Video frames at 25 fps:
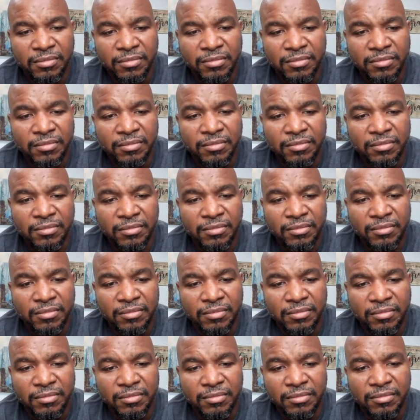
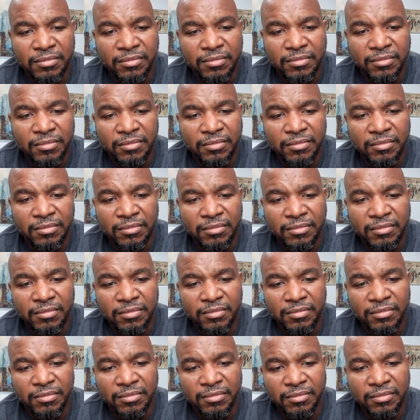
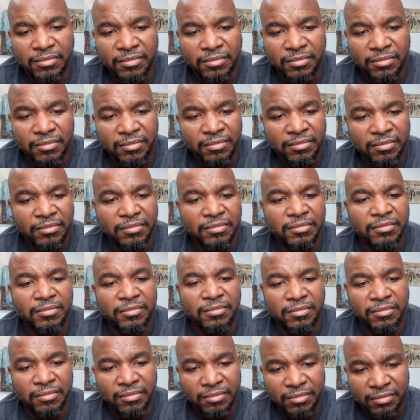
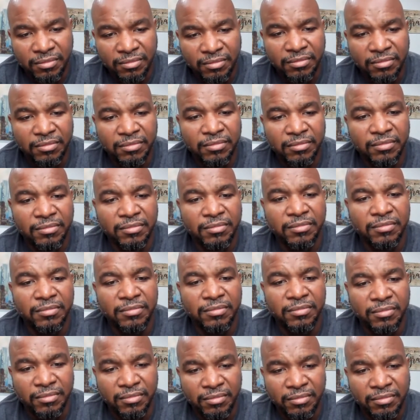
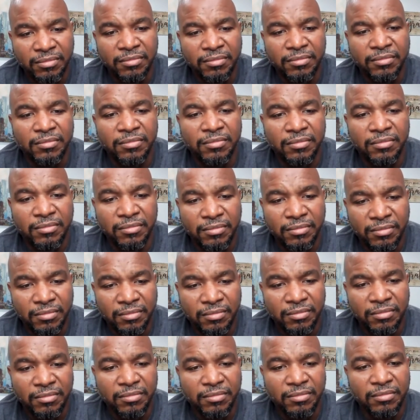
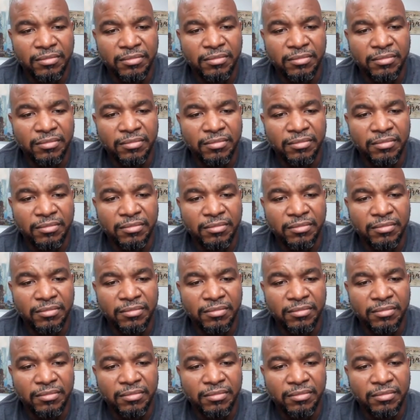This person isn't speaking.